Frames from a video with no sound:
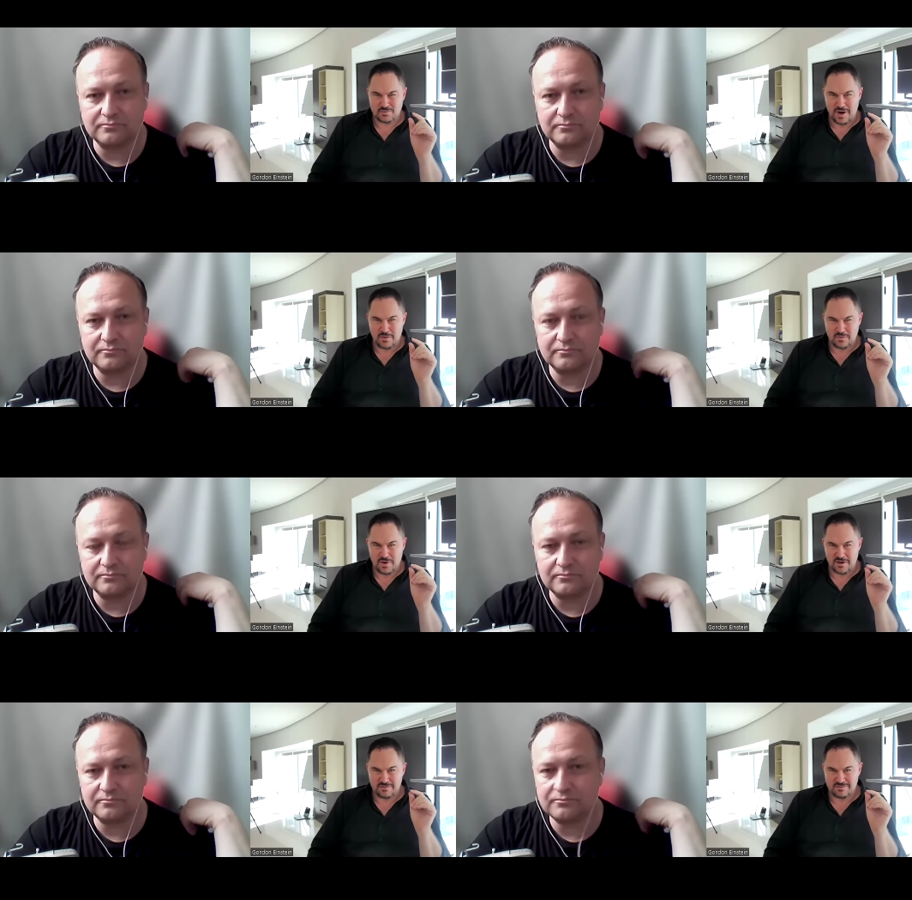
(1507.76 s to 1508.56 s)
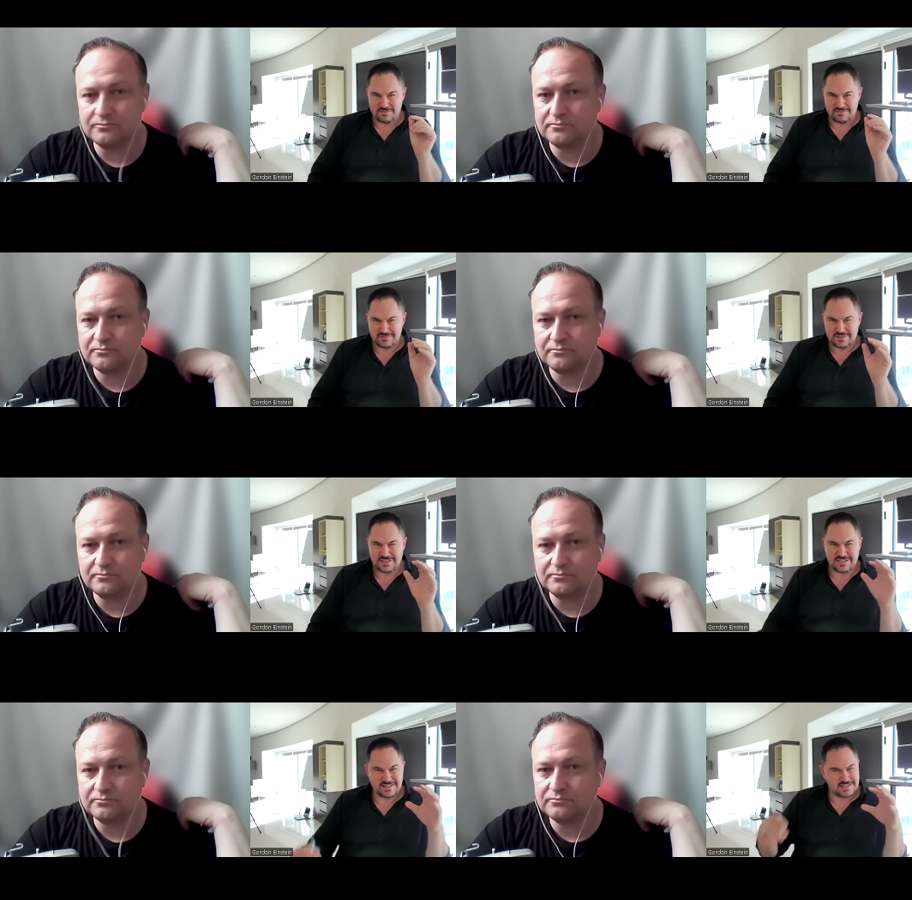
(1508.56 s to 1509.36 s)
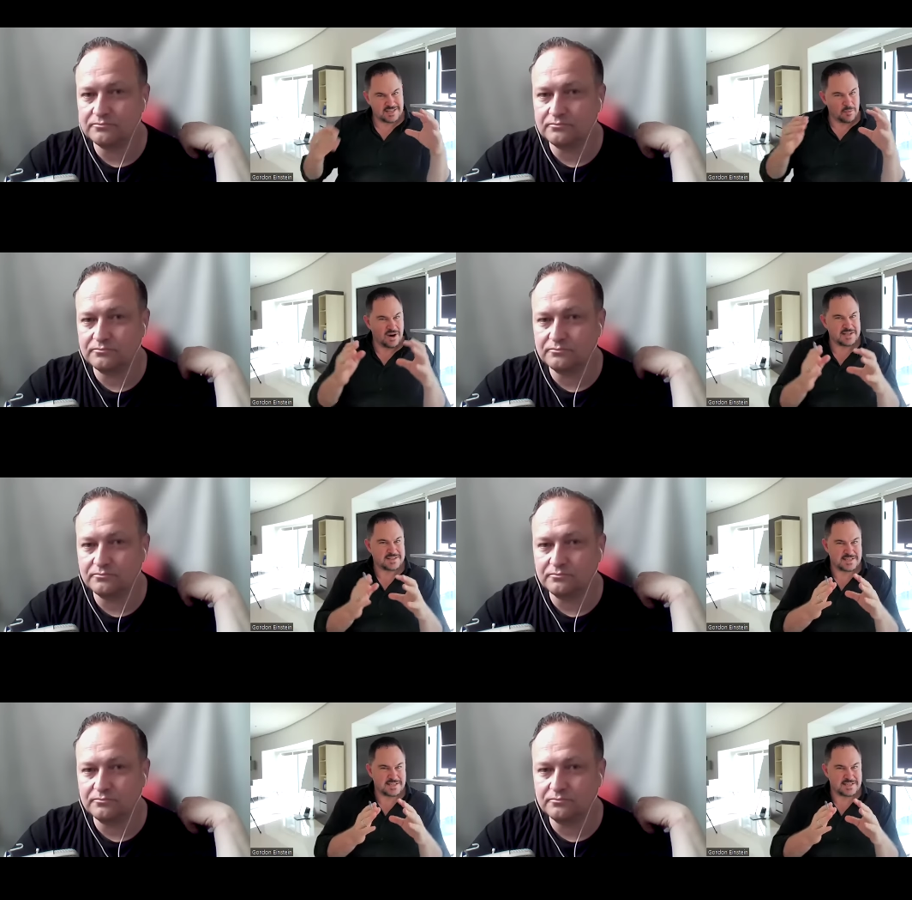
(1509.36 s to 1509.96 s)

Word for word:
Speaker 1: Re, re, summarize